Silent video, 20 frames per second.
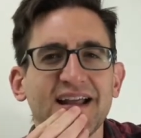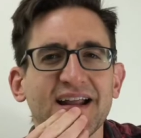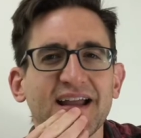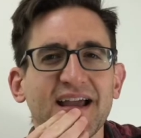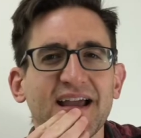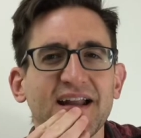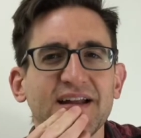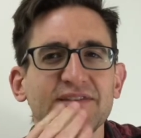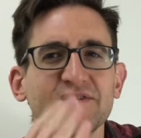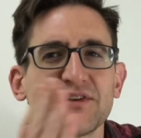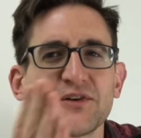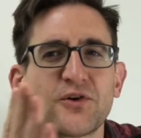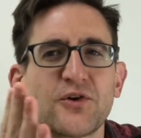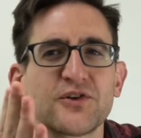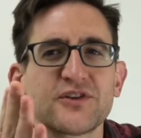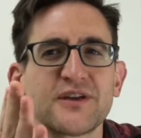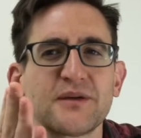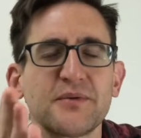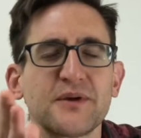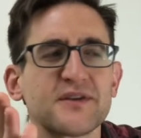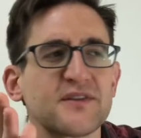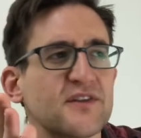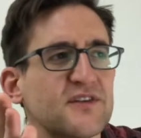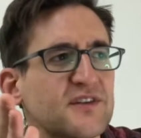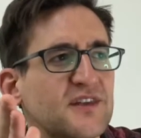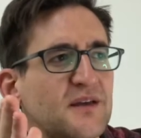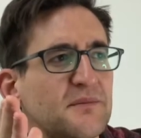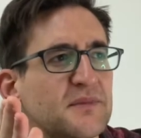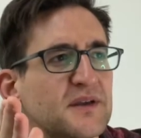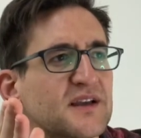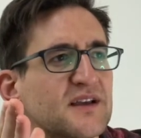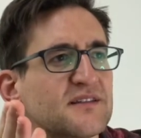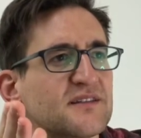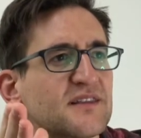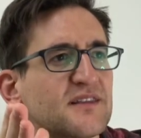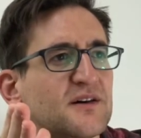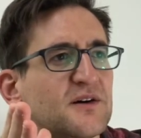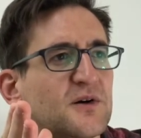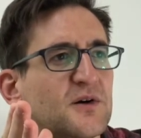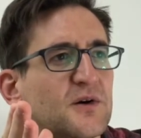and of course, I bring this up because of
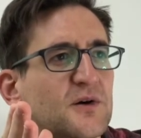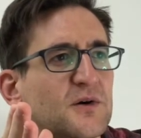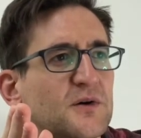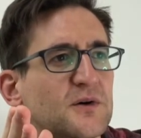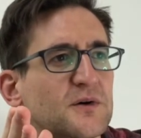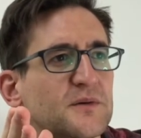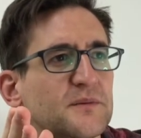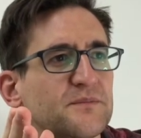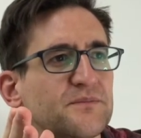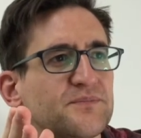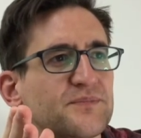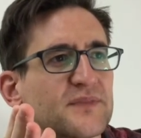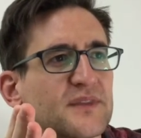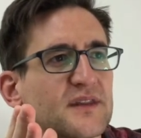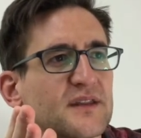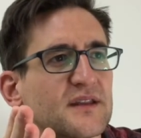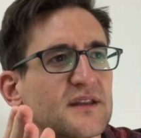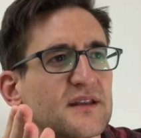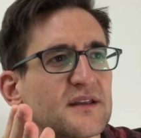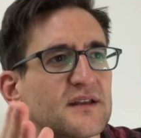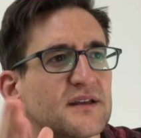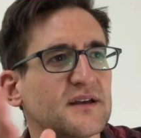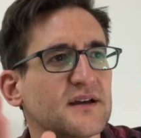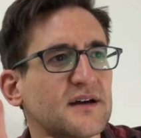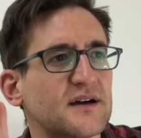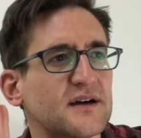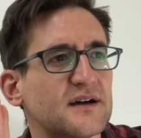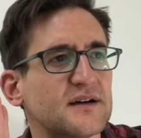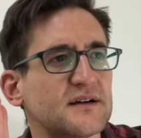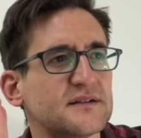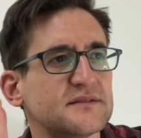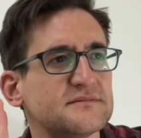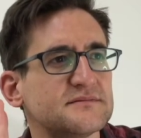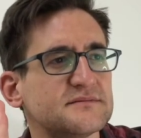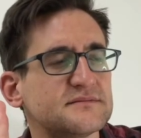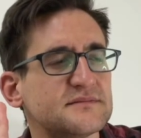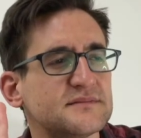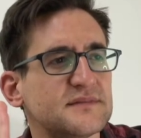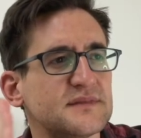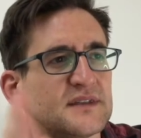the whole
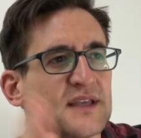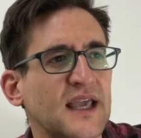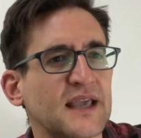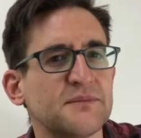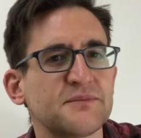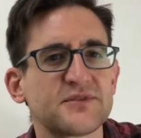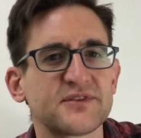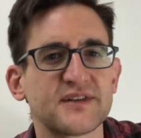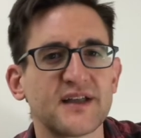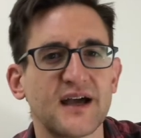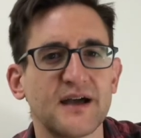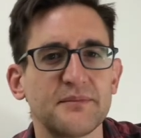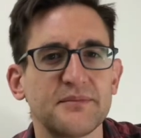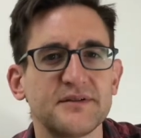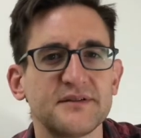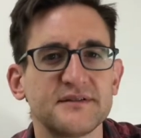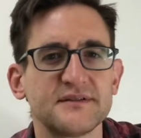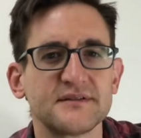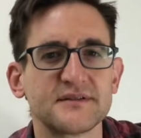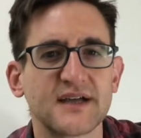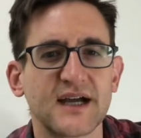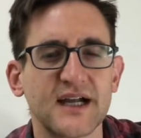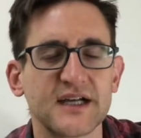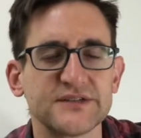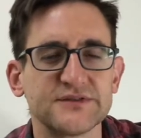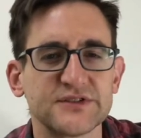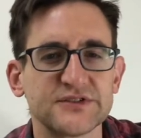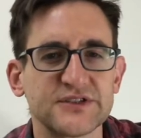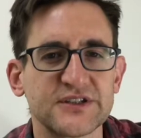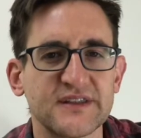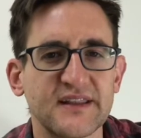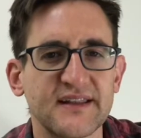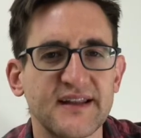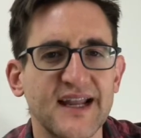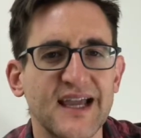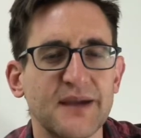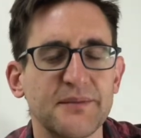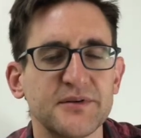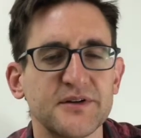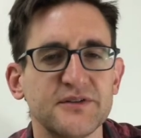GameStop controversy that
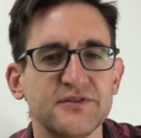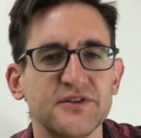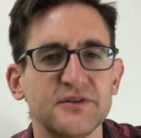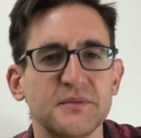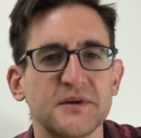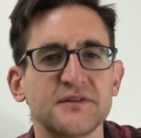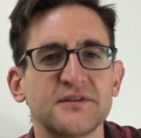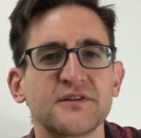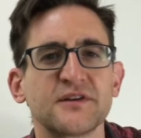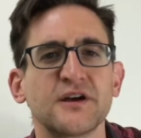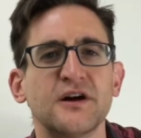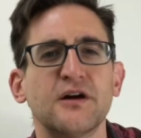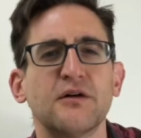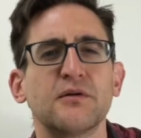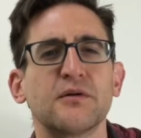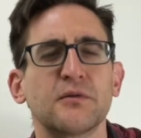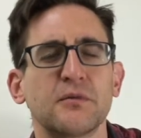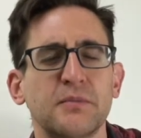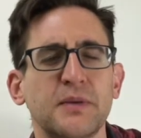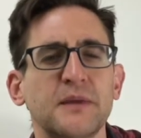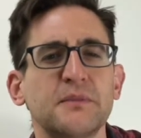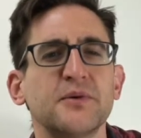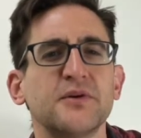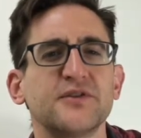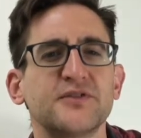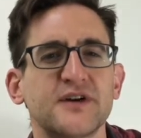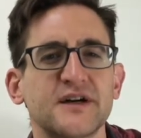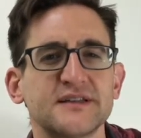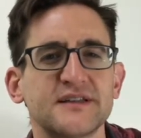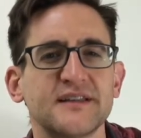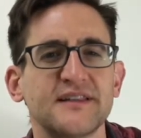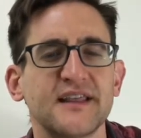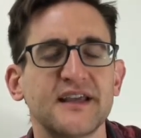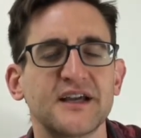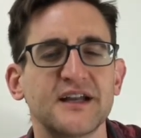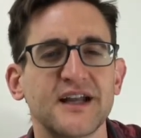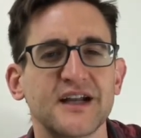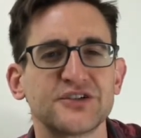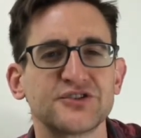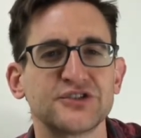happened a few months ago, where people thought that they
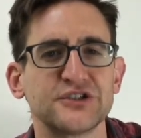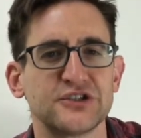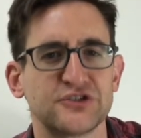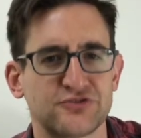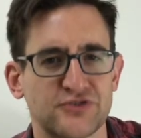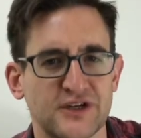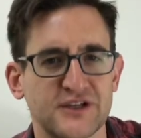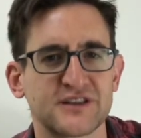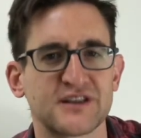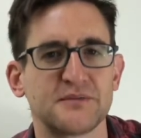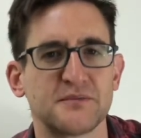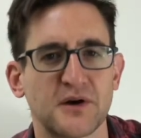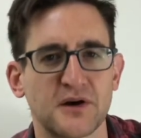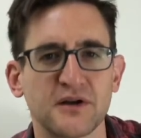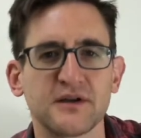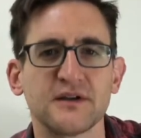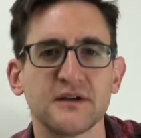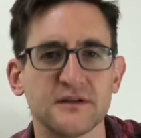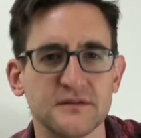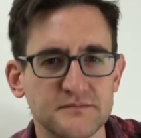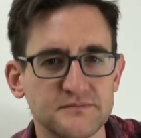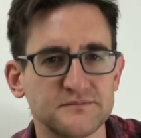could actually trick the market